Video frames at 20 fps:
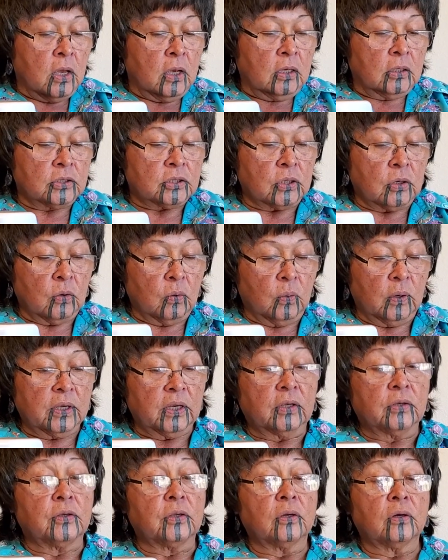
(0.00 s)
So what
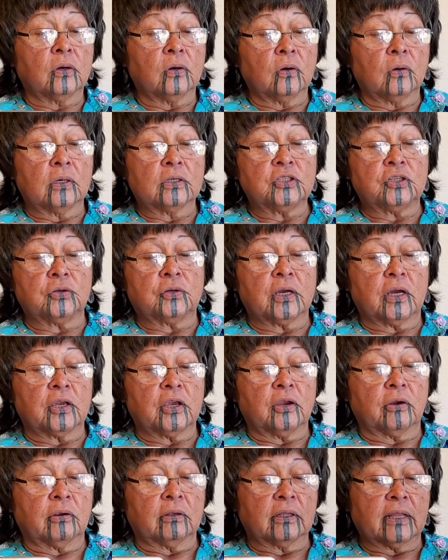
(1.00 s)
you do is you cut
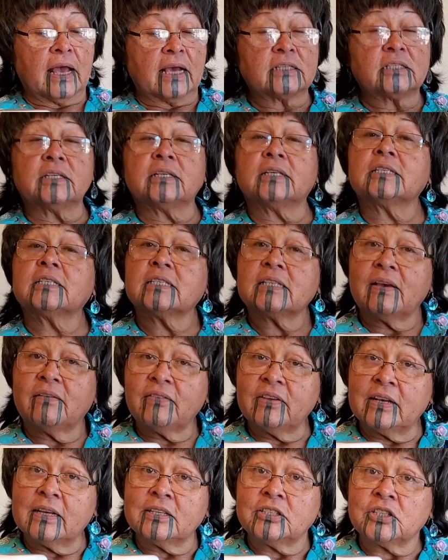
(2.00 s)
your elastic
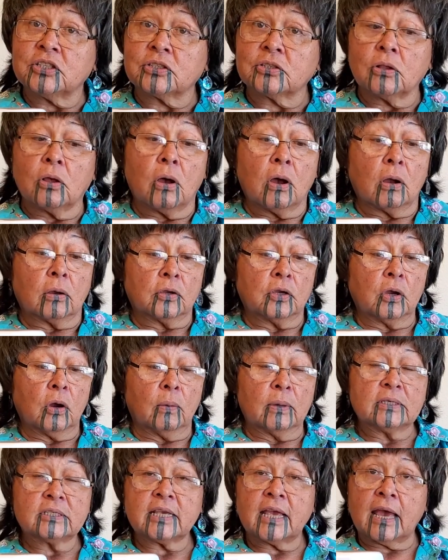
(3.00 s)
7 inches long. You
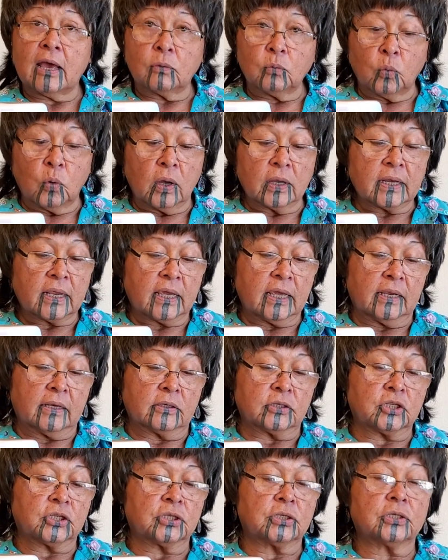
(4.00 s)
always add 1
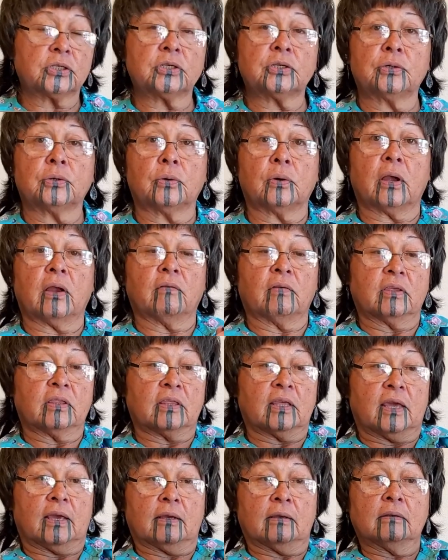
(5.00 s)
inch to
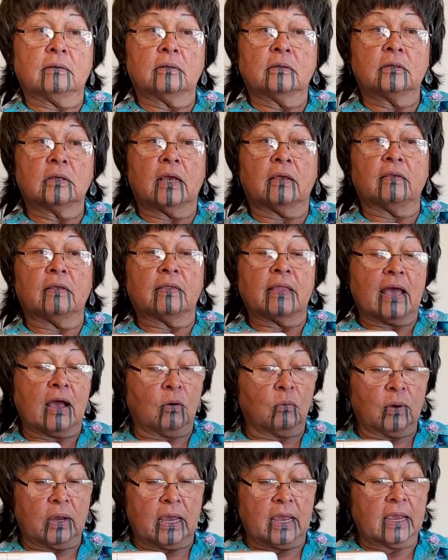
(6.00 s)
everything, and then that
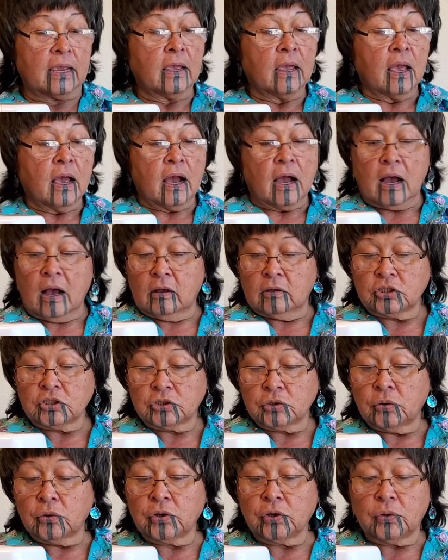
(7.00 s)
way I'll
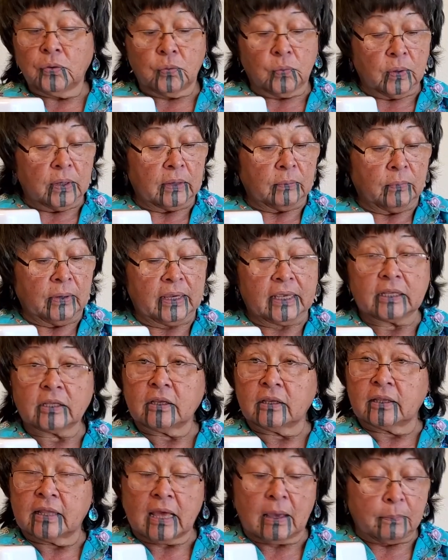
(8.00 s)
show you when we get
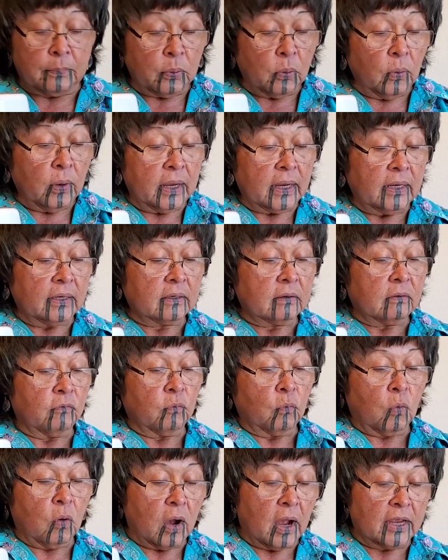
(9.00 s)
to that point
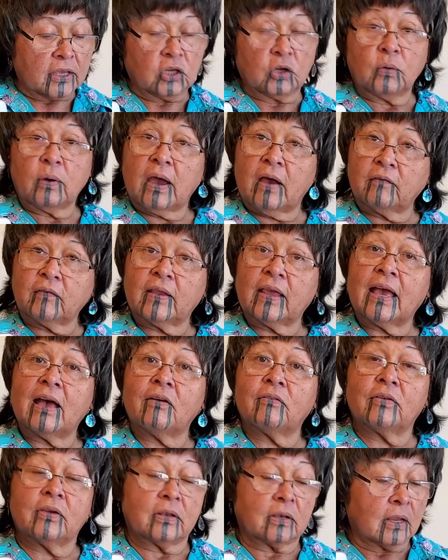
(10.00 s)
of why you have to
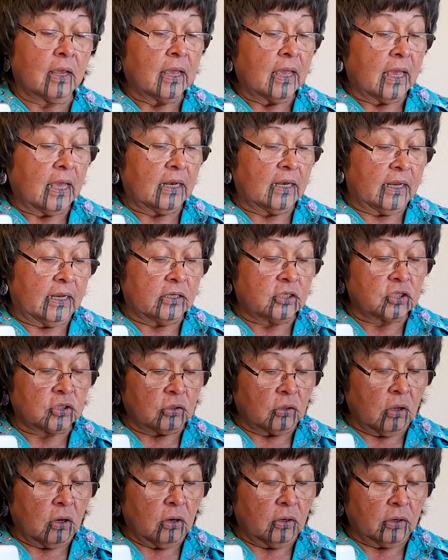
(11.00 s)
have it an inch
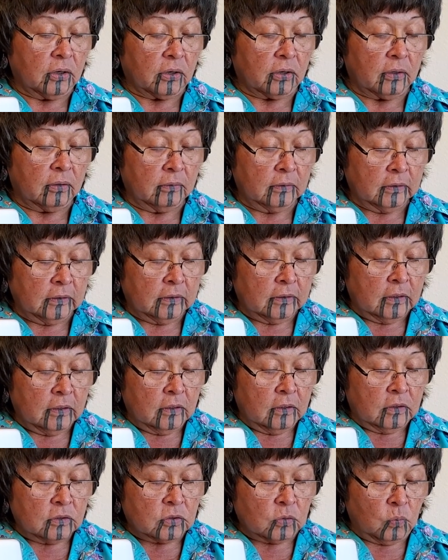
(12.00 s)
longer.
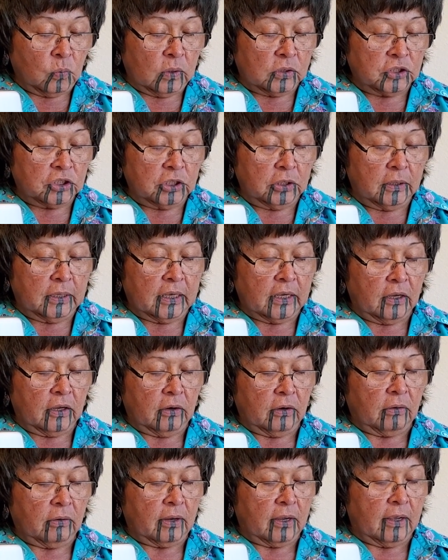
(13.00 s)
So once you get
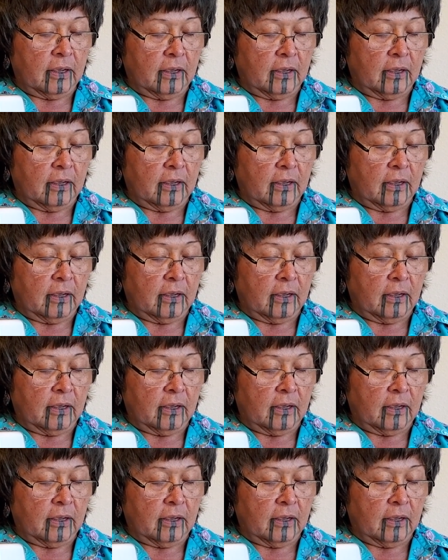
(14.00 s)
your